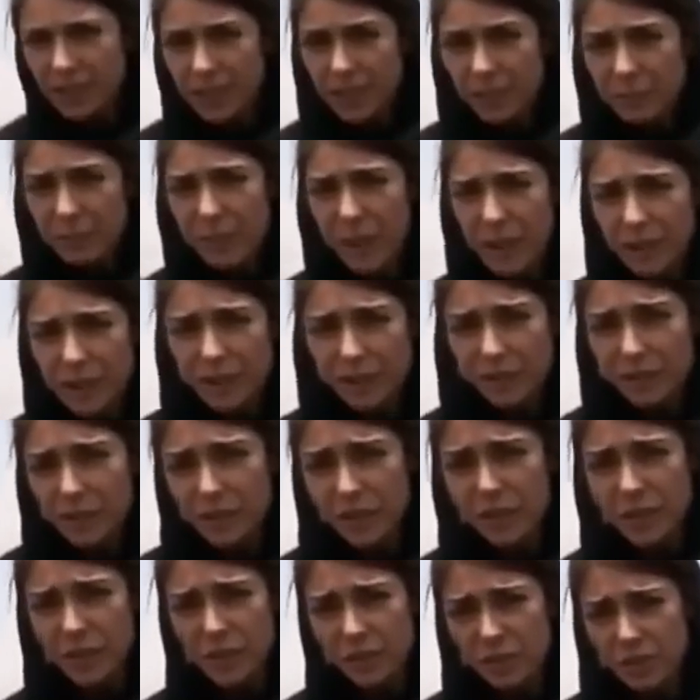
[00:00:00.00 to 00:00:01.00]
He says many
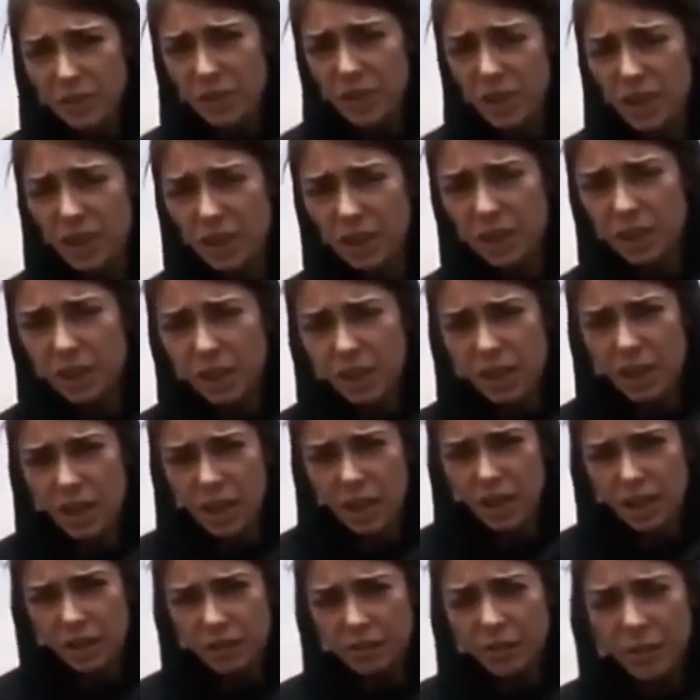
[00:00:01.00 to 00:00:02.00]
of the children here
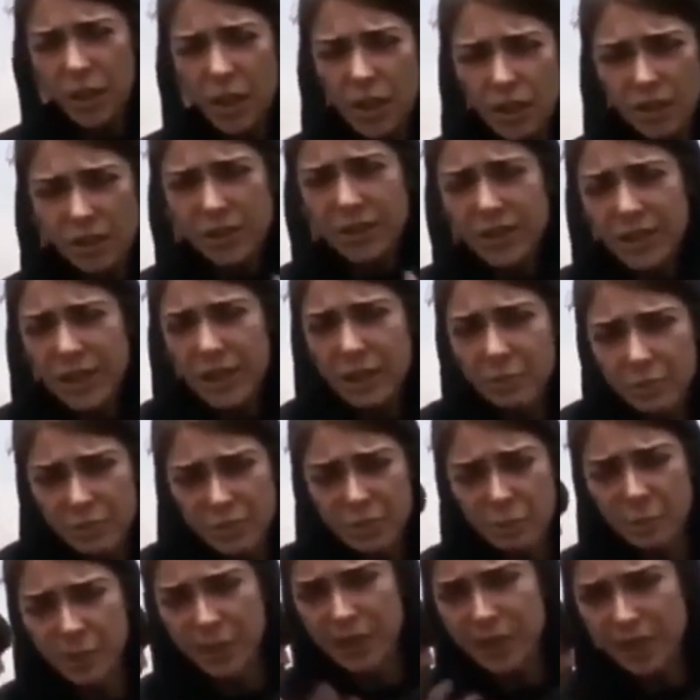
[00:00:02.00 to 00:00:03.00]
have lost
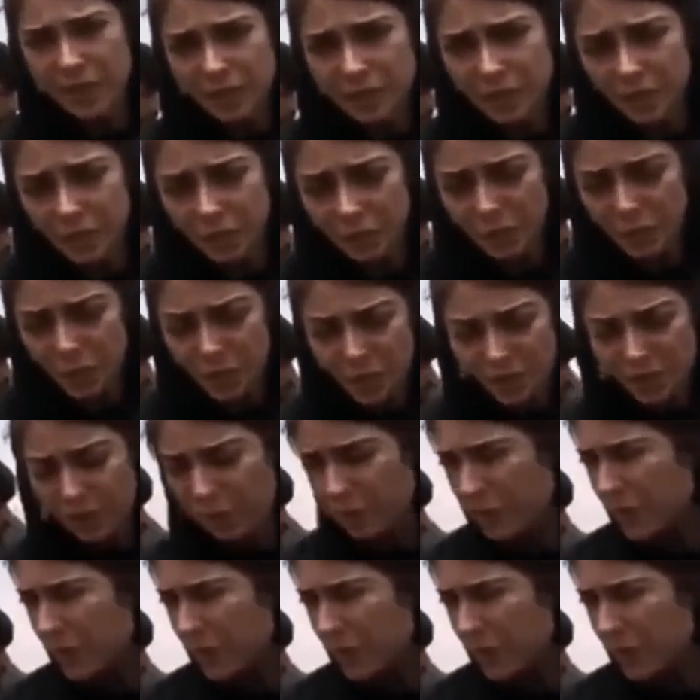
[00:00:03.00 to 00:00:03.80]
limbs because of the war.